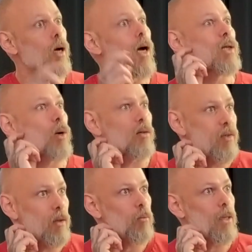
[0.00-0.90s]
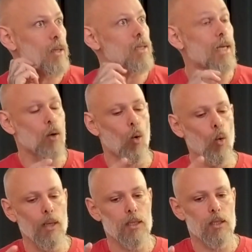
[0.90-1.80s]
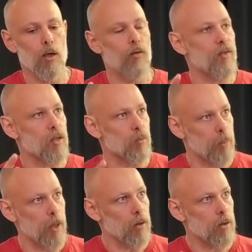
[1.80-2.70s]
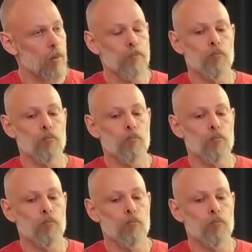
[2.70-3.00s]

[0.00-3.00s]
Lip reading: How do I feel about this? Like all that stuff is built